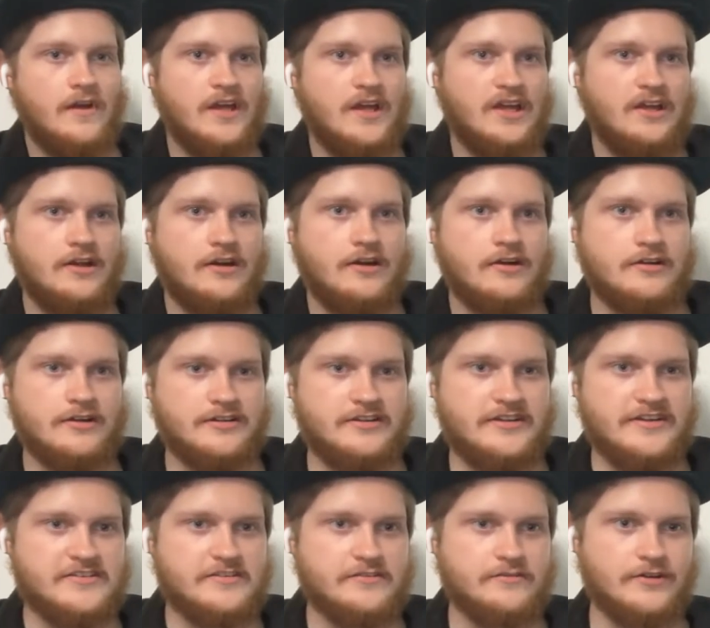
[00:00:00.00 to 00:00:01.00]
And it
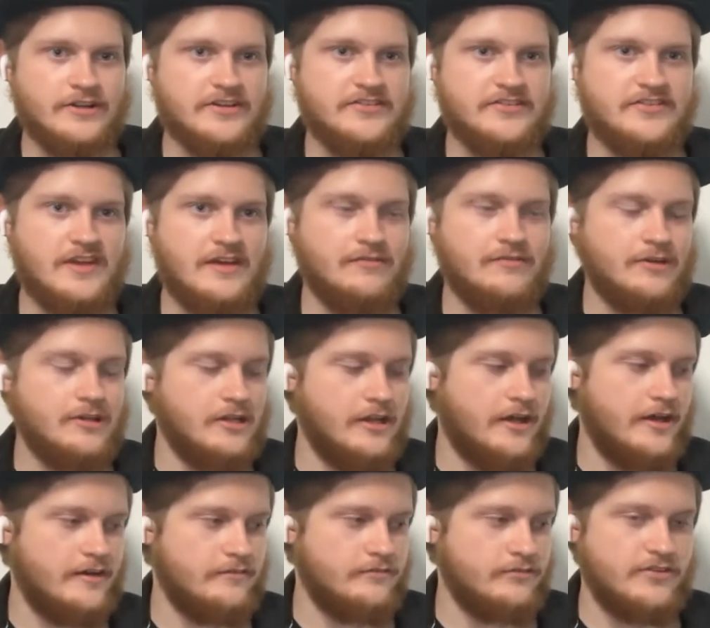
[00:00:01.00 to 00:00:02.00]
doesn't really save a
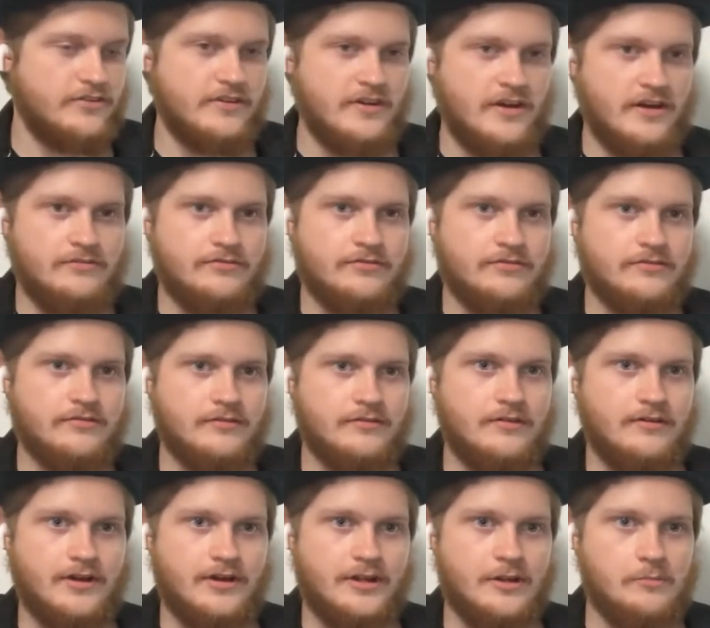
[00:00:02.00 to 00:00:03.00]
lot of stuff
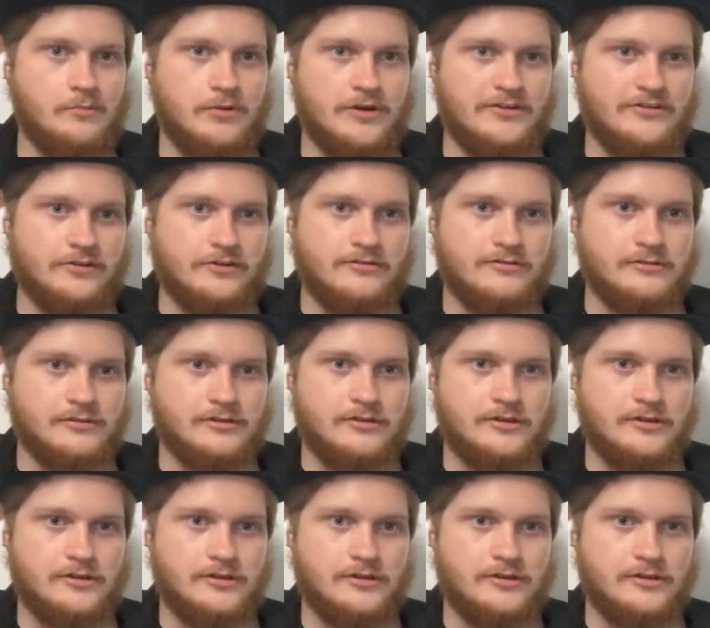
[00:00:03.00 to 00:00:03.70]
on the printer.